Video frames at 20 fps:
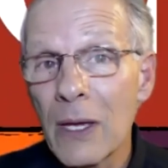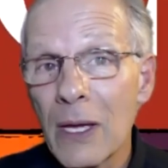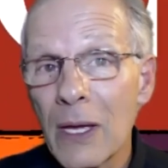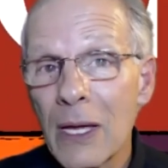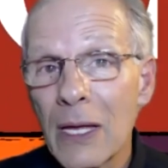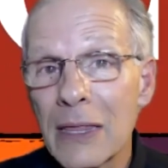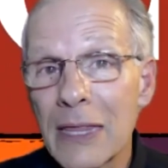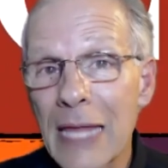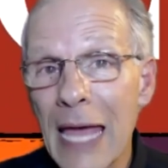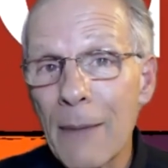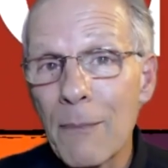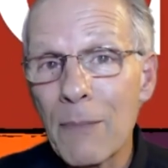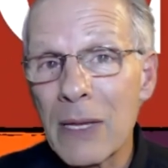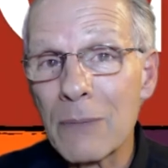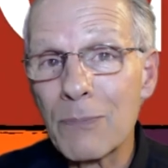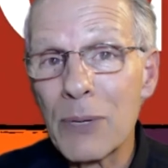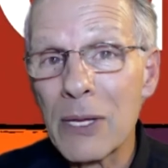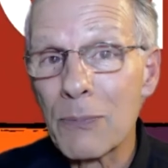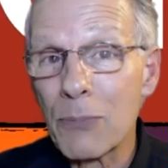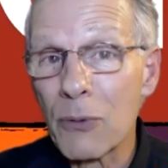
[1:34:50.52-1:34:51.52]
that
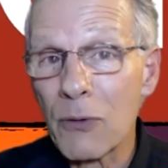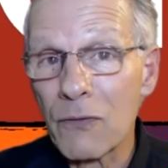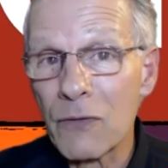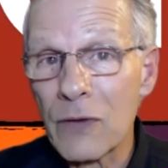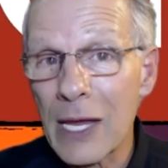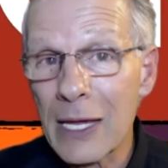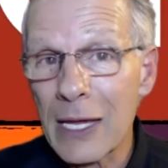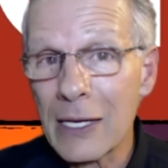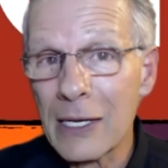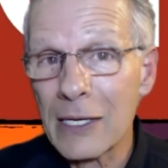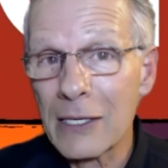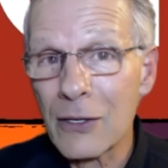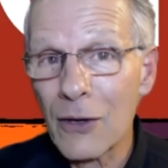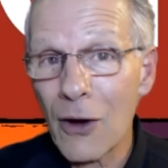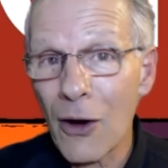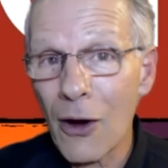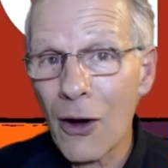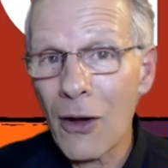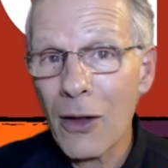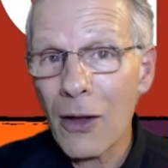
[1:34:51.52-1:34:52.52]
means people have taken it to
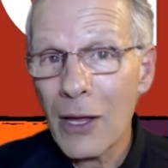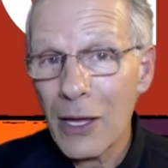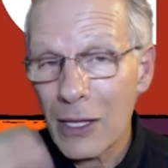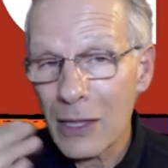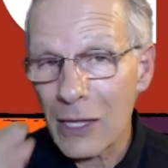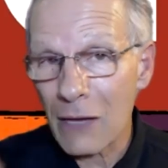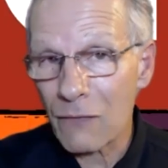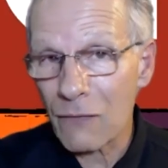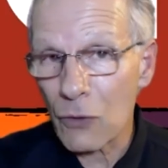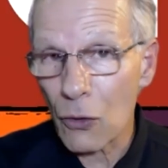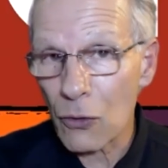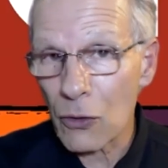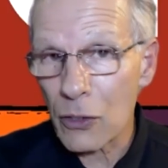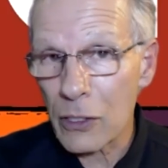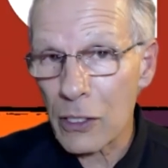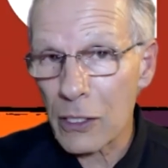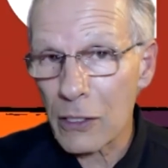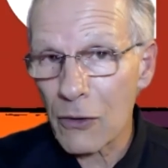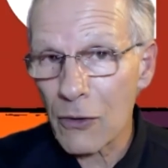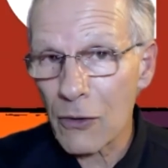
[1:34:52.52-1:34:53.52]
heart. They've told
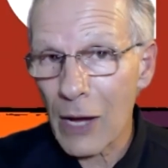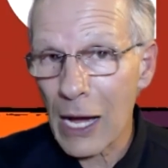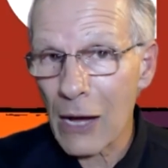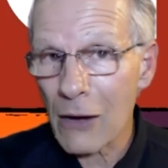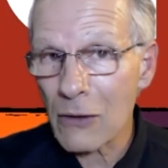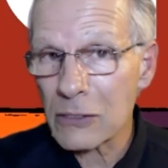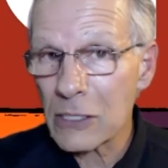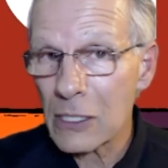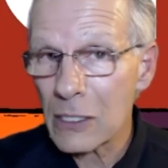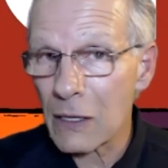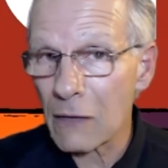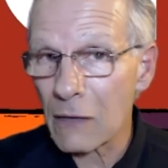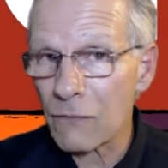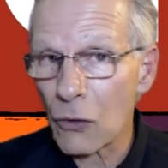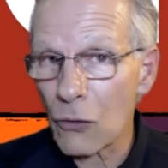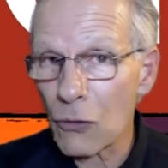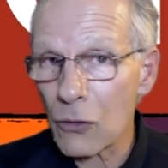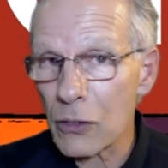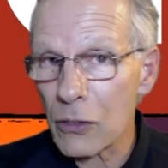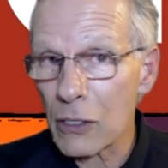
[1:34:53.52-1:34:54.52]
it in their house. They've
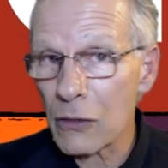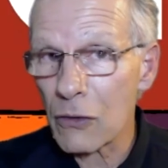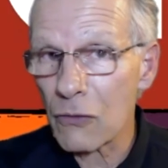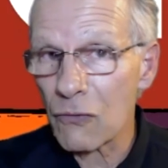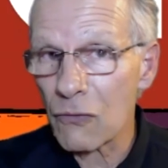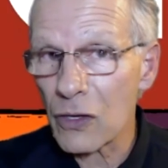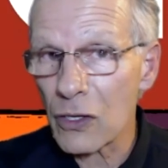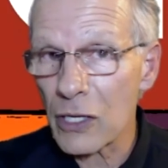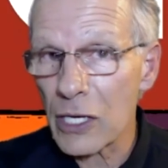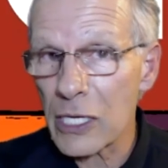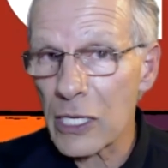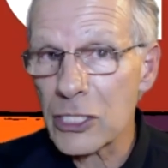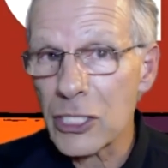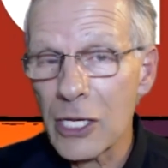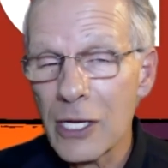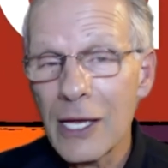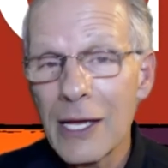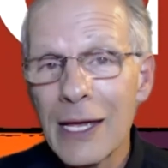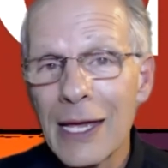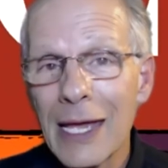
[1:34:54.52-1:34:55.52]
told it in their village.
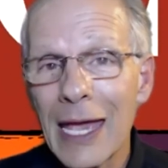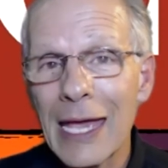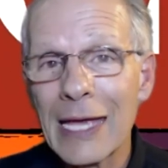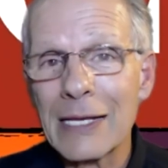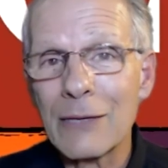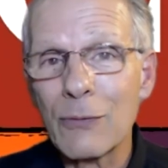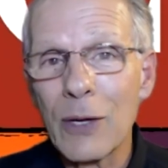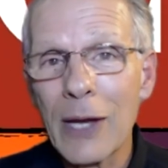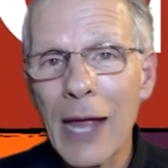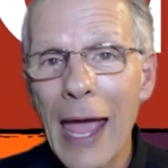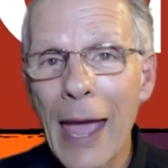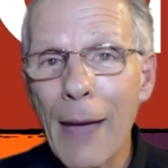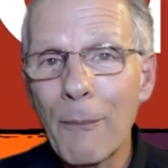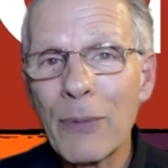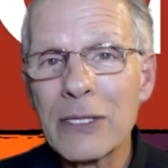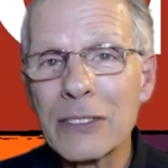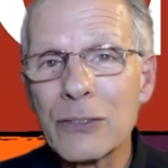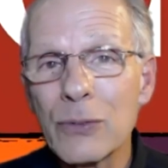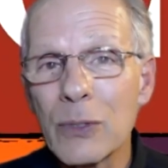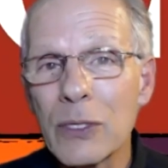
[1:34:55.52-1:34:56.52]
And what
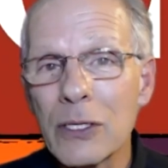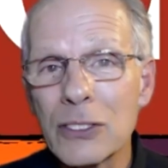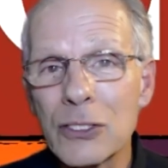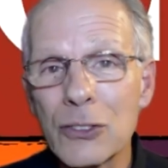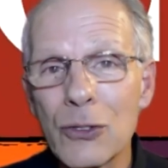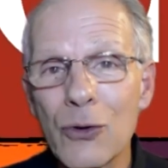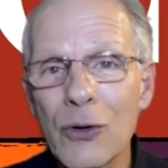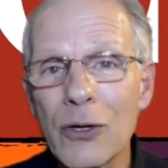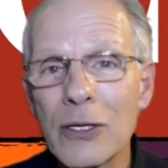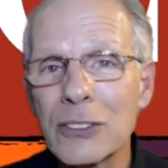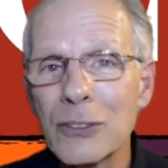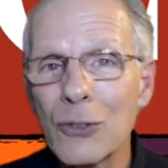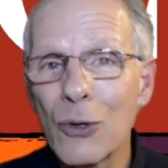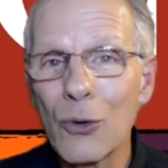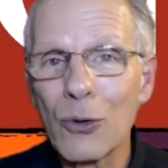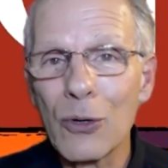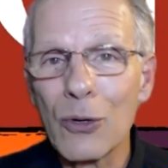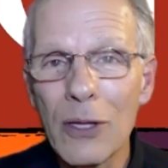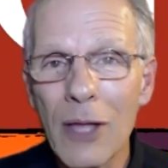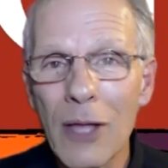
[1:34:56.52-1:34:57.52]
happens when a story is
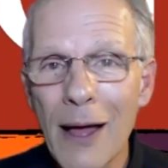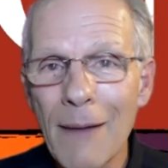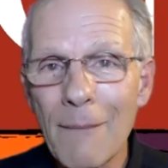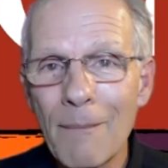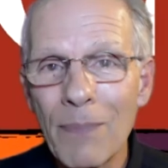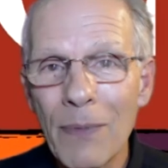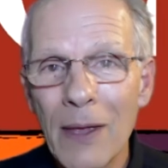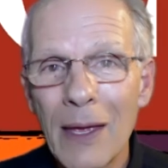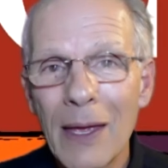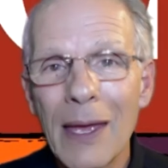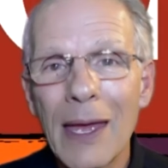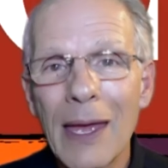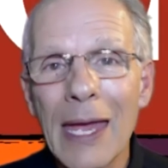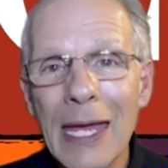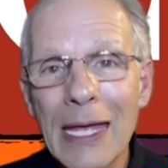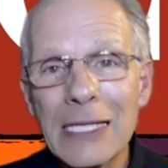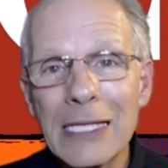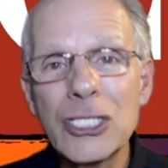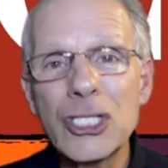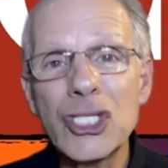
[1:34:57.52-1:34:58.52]
told a lot,
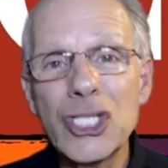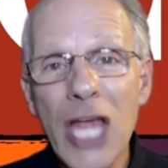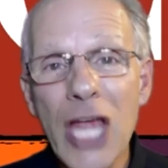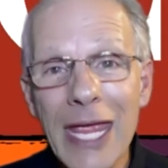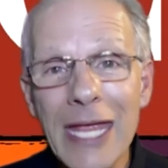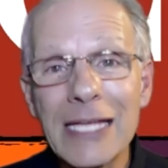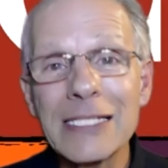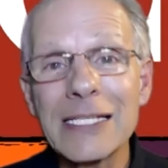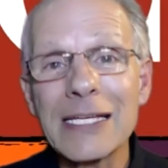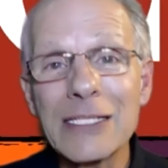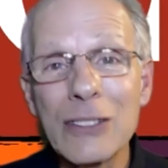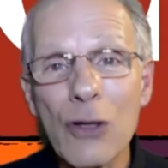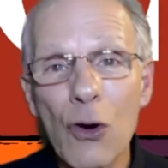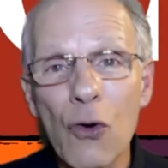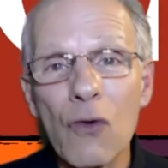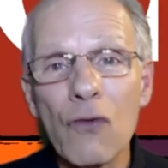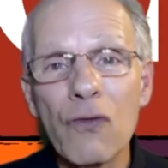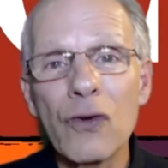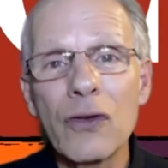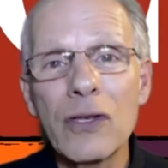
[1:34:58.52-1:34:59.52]
it changes
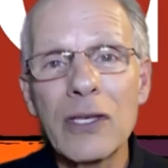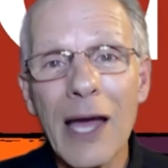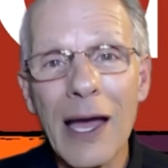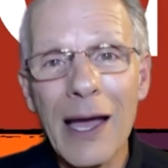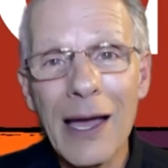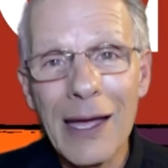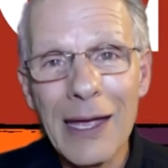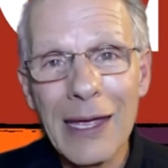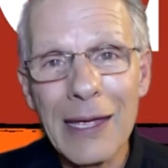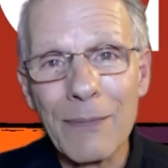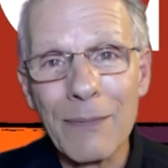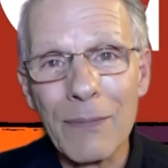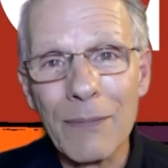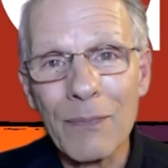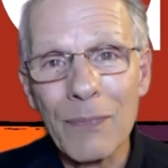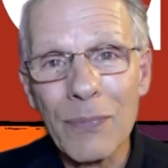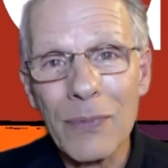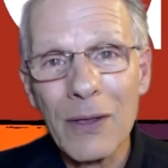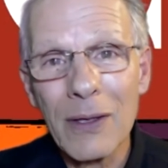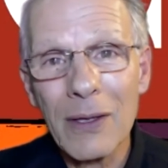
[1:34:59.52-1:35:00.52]
over time.
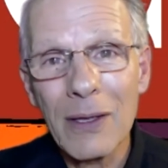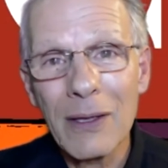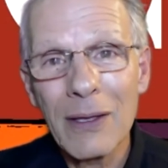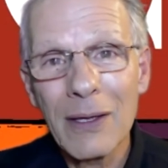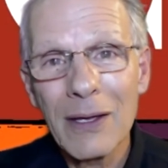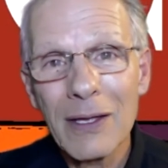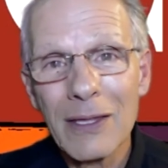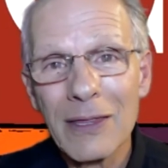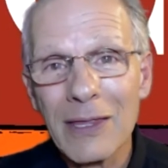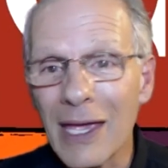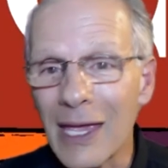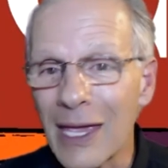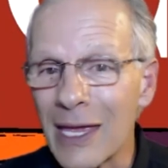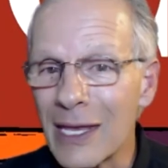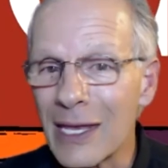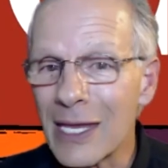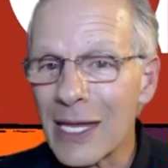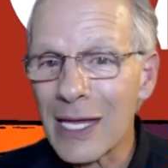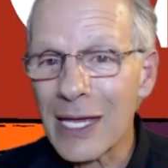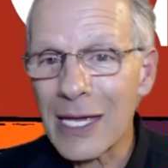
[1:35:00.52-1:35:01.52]
The
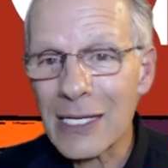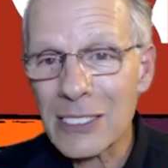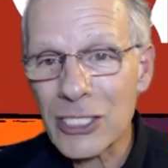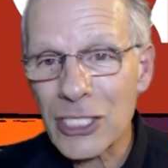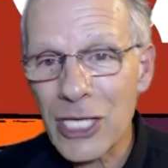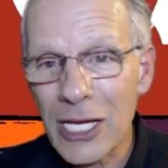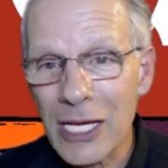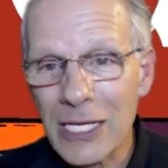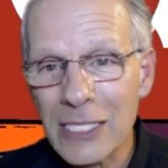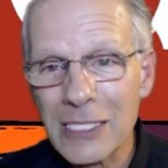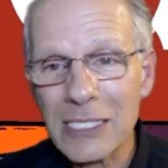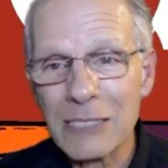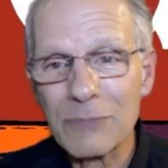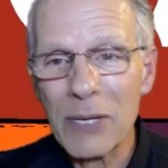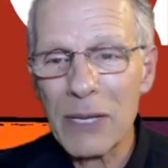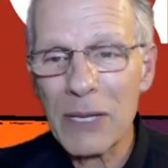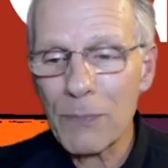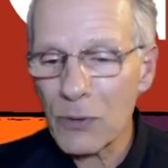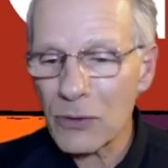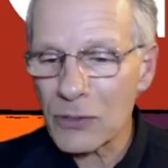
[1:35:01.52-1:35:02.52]
ending gets changes.
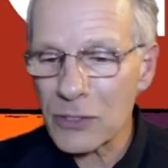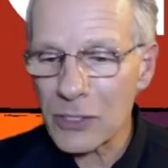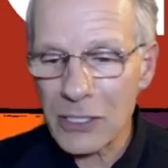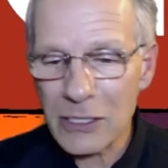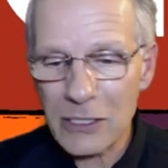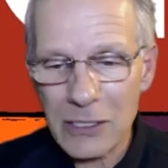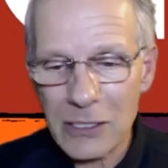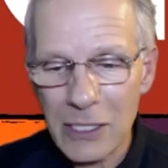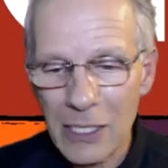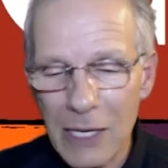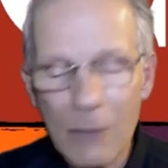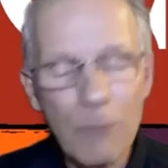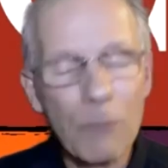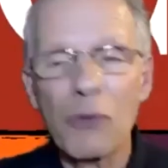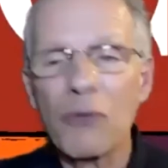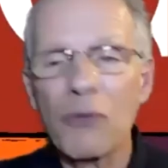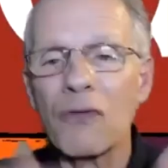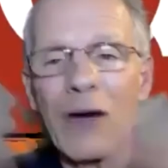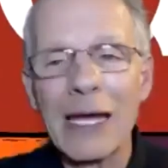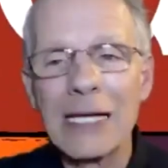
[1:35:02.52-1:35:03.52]
People just
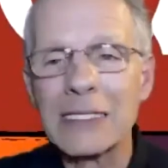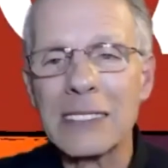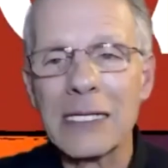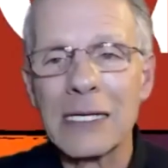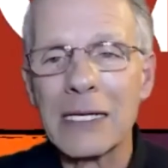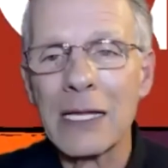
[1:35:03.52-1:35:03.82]
improvise it. And